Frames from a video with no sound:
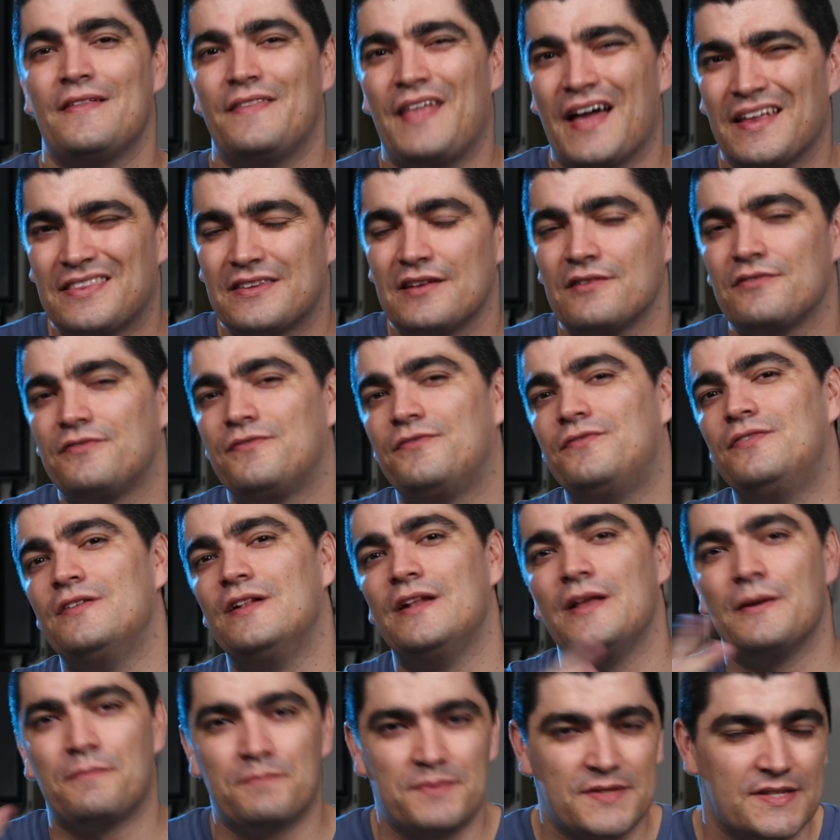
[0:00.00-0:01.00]
that
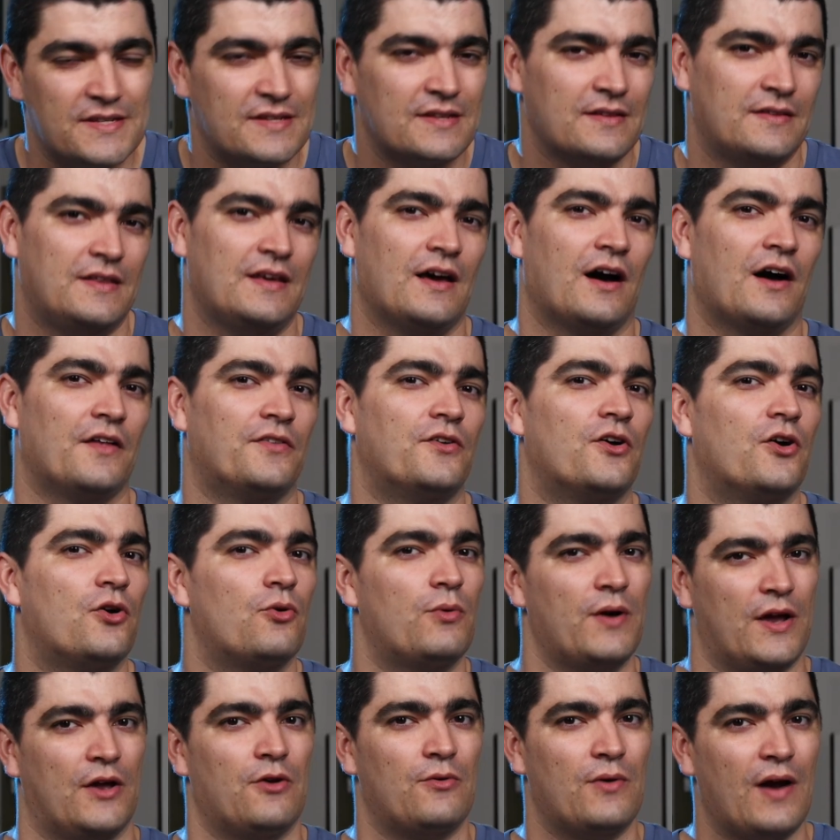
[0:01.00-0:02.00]
flips the other
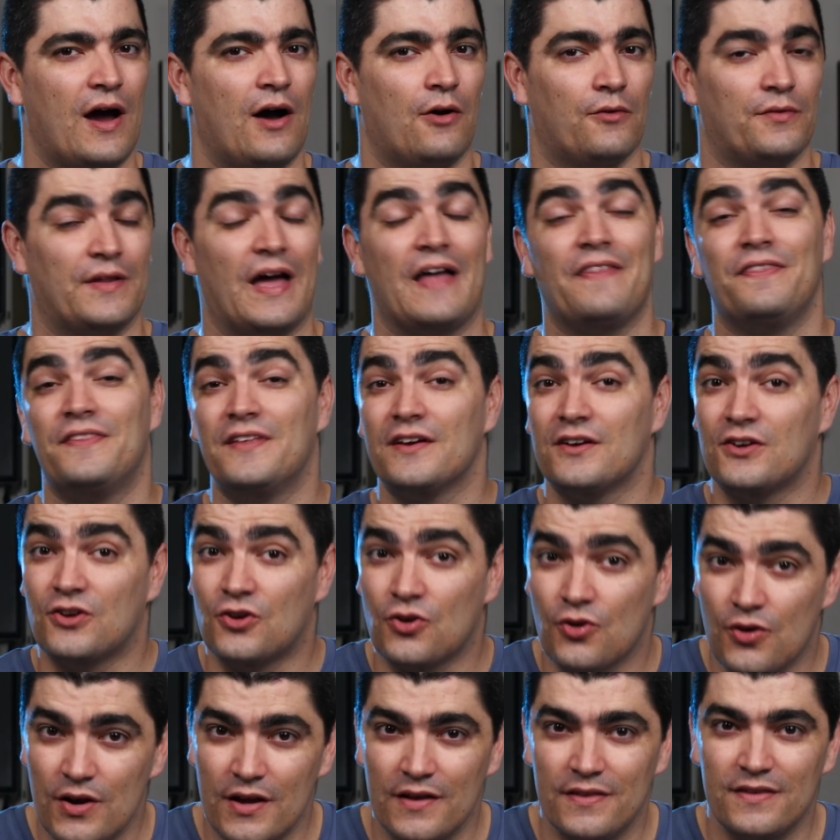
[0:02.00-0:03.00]
way around, and the
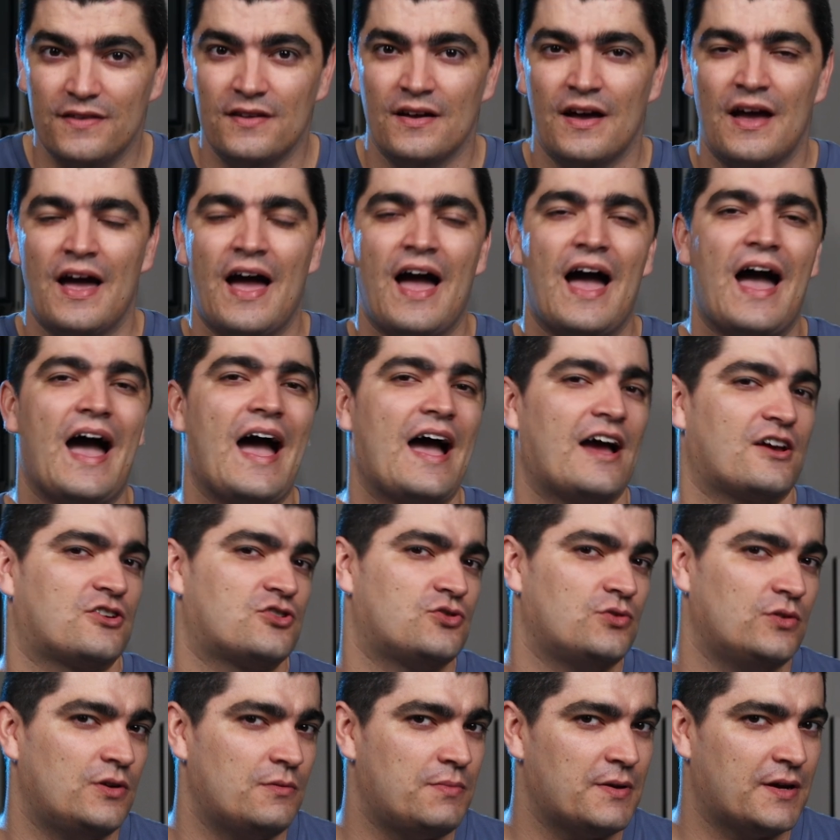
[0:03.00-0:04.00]
grid
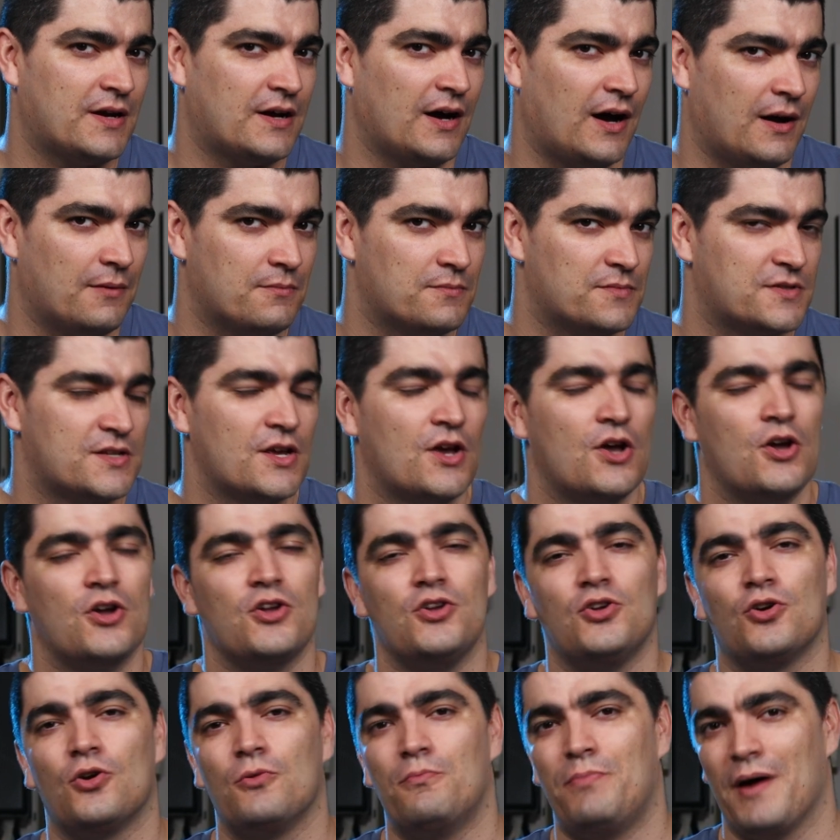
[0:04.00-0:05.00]
actually becomes
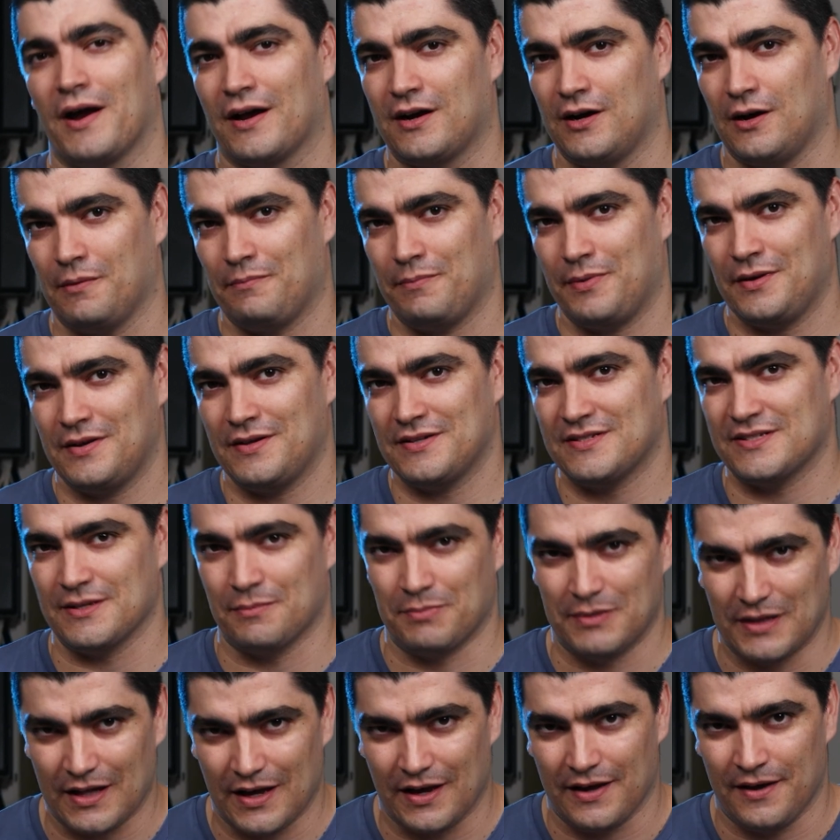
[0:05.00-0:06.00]
your backup
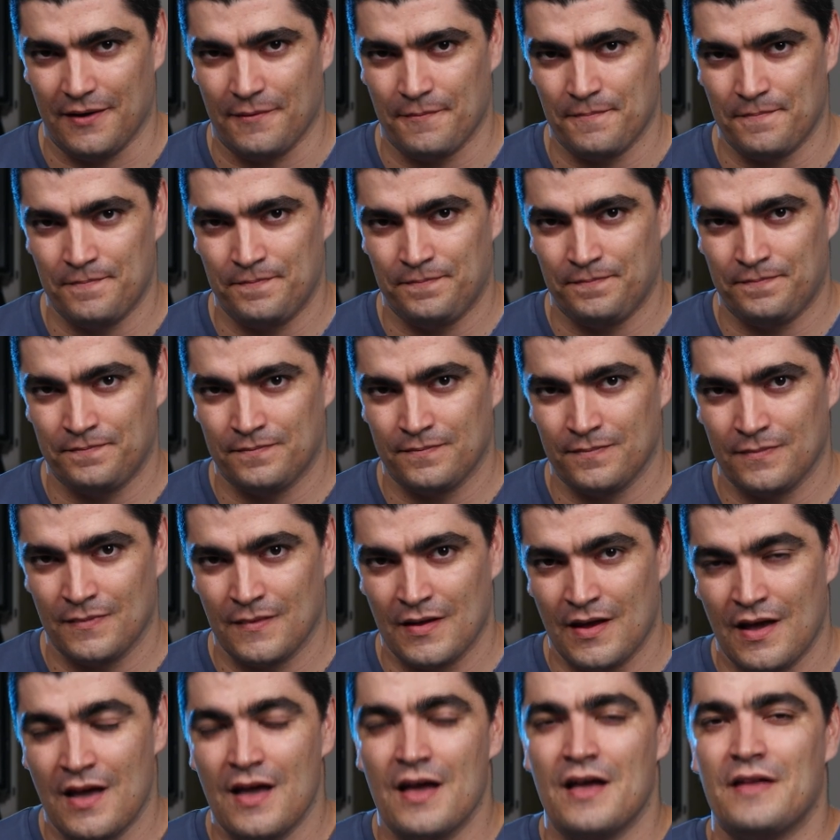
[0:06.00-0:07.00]
supply.
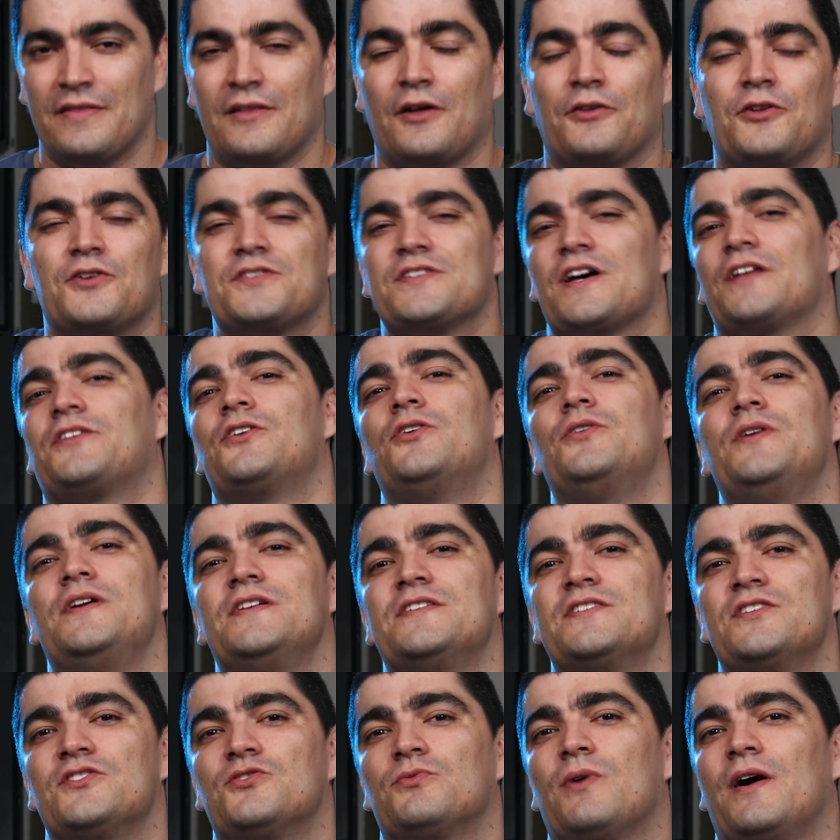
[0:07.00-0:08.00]
Now, there's other
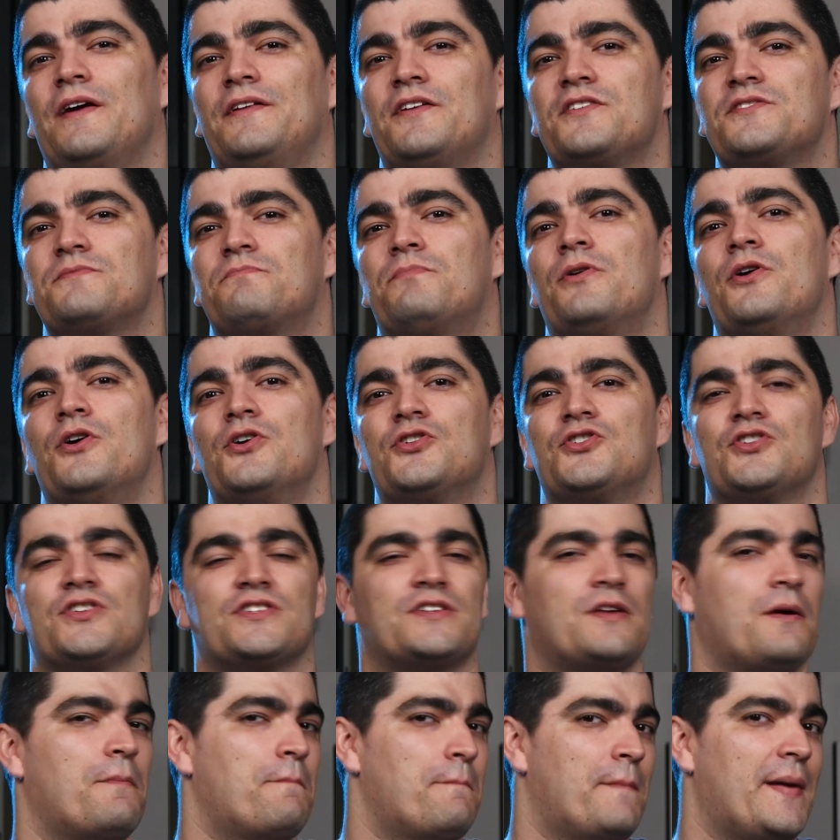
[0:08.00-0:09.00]
reasons why this
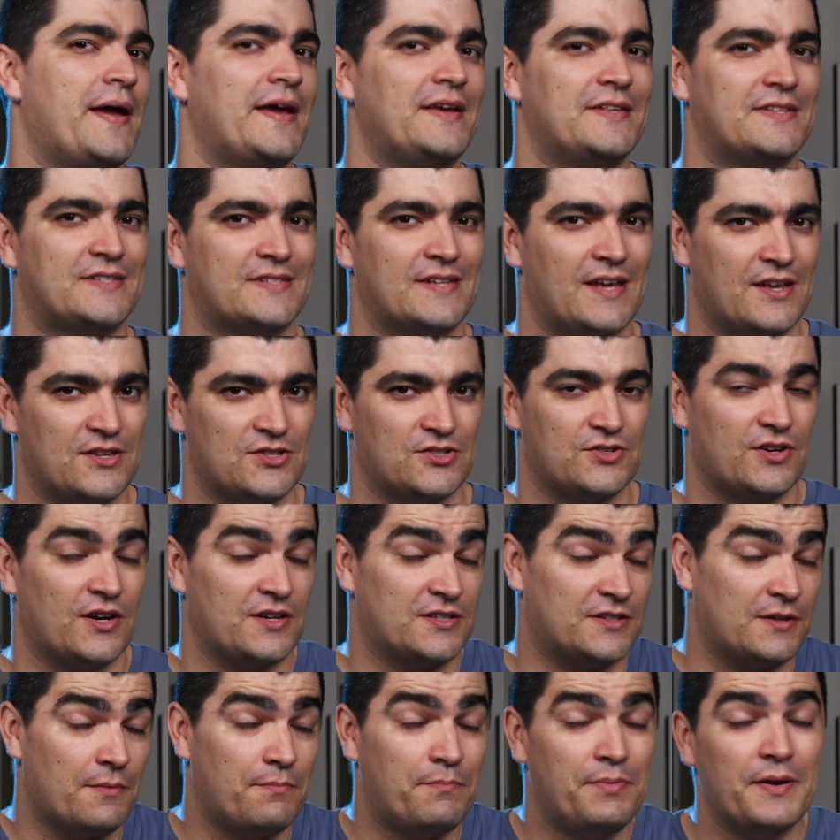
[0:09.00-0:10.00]
purchase made sense,
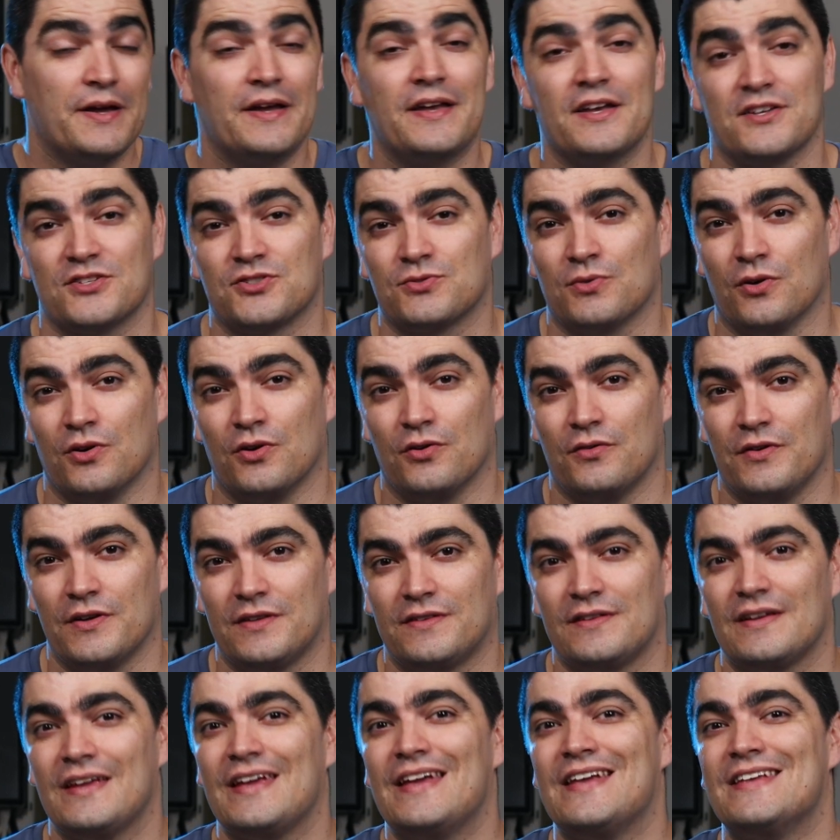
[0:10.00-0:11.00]
right? The biggest one of
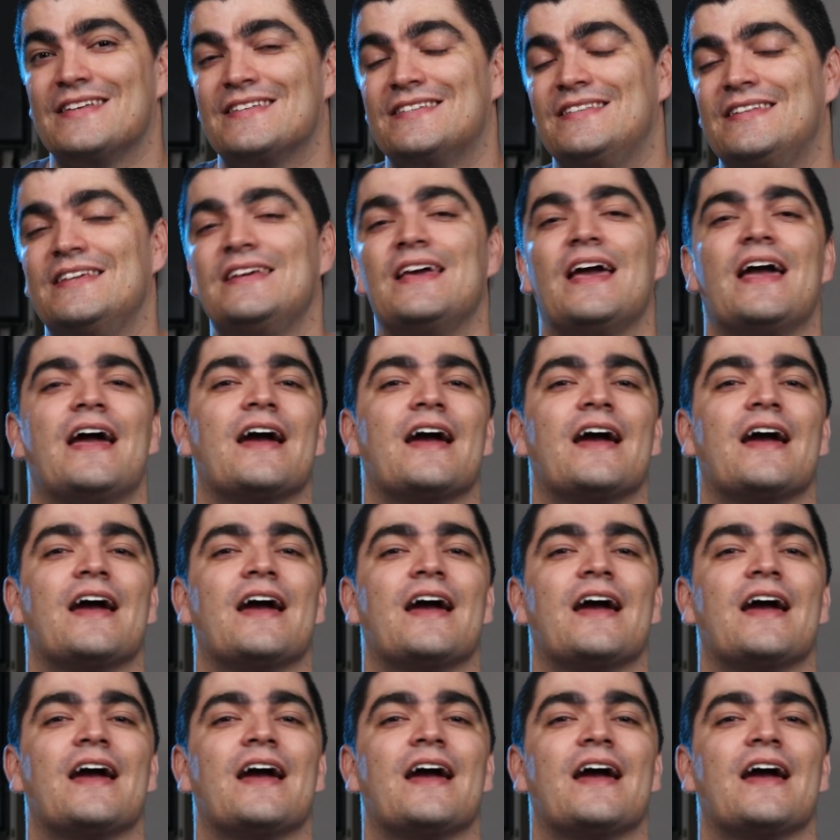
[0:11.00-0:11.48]
it is the